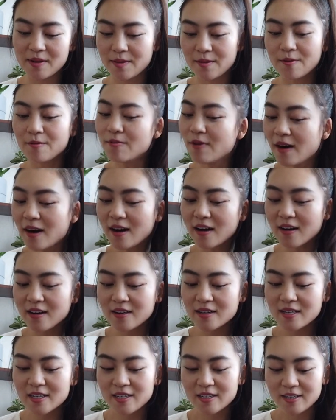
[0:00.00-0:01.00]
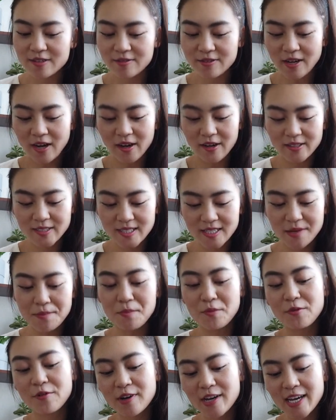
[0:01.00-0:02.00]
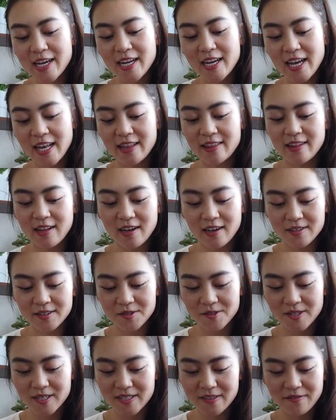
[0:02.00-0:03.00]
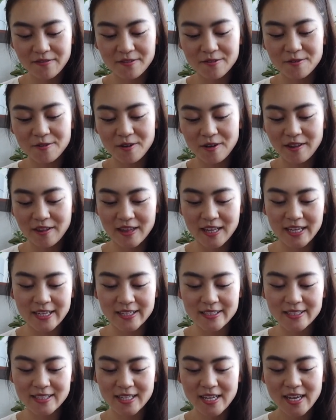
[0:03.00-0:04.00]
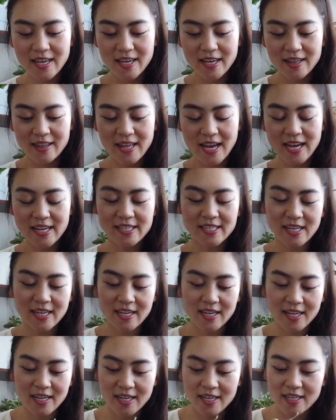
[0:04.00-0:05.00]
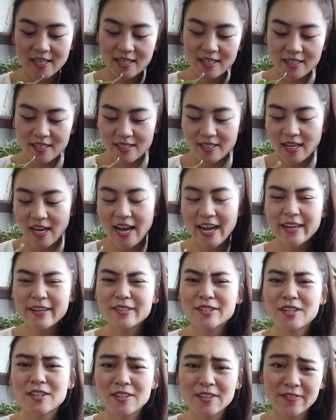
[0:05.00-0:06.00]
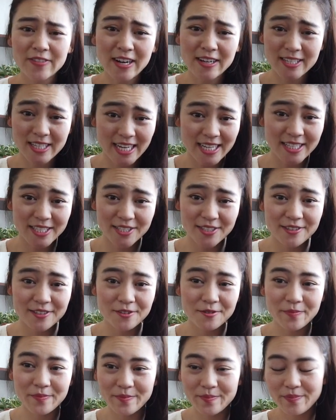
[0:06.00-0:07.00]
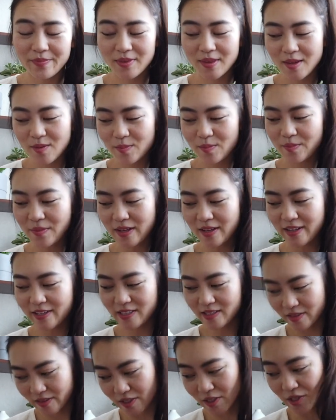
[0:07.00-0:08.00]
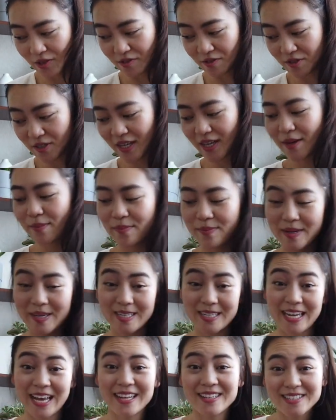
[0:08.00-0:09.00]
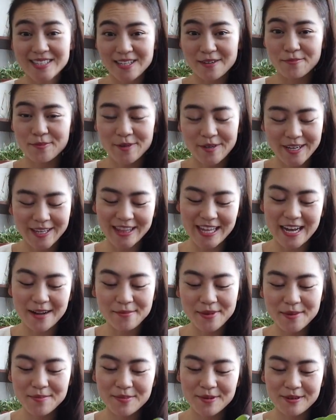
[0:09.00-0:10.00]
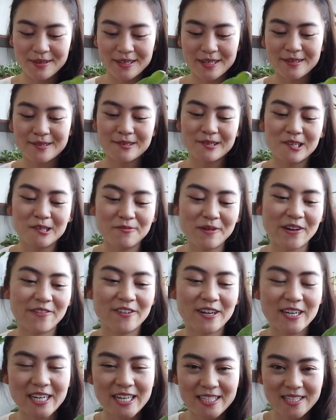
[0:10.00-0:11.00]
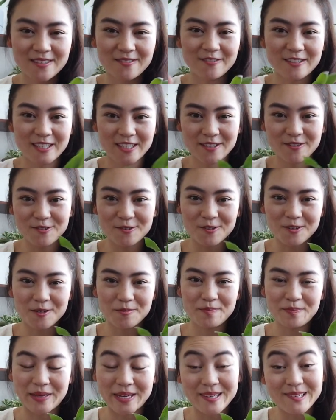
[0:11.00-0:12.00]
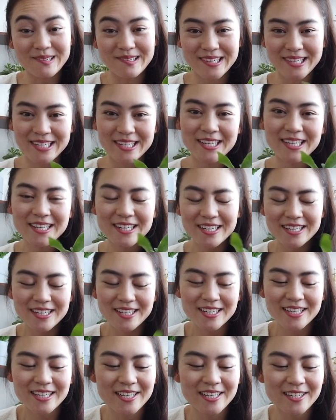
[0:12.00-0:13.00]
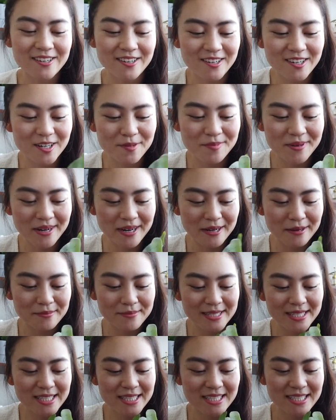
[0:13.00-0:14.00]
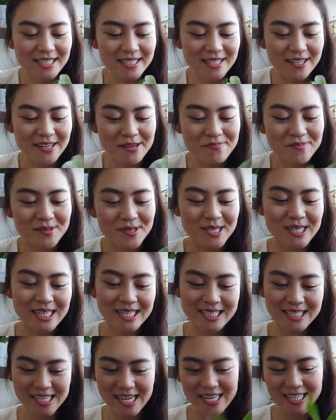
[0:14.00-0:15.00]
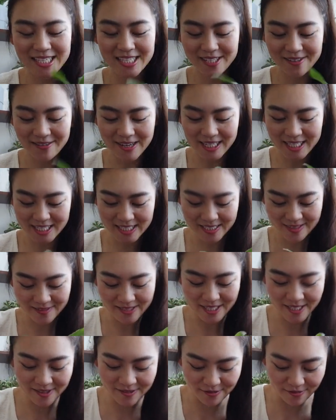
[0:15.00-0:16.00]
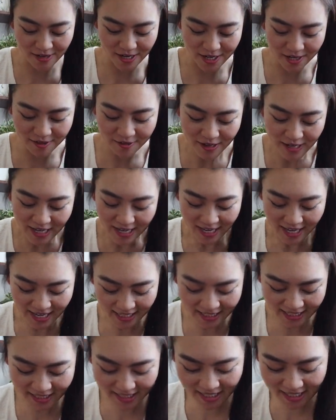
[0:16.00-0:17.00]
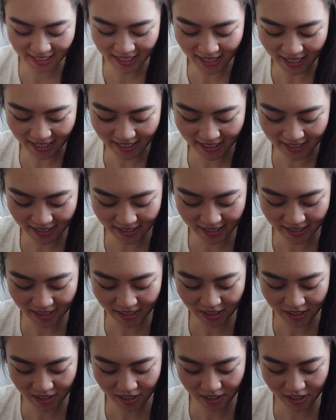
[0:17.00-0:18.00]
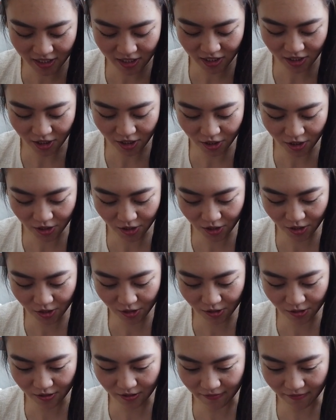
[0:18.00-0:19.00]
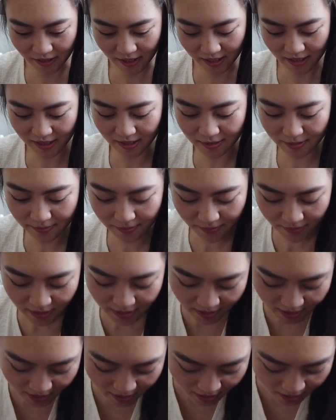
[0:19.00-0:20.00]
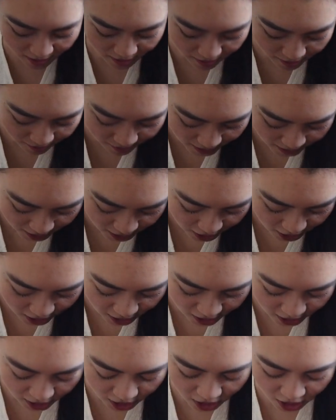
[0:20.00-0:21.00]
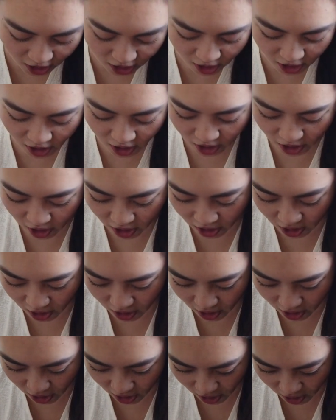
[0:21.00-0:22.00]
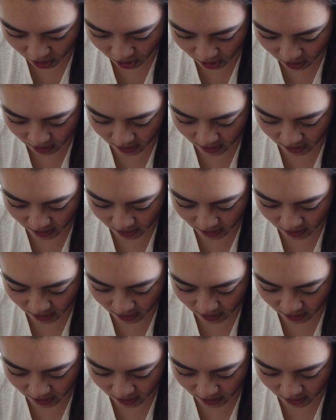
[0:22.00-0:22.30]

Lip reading: them on the wall, on some wood, and all sorts of cool things that I don't know if I'll get to soon, but at some point that'd be pretty cool. My friend has a really cool big one in her apartment, so I'm pretty excited to watch this one grow. I actually got 2 of them, which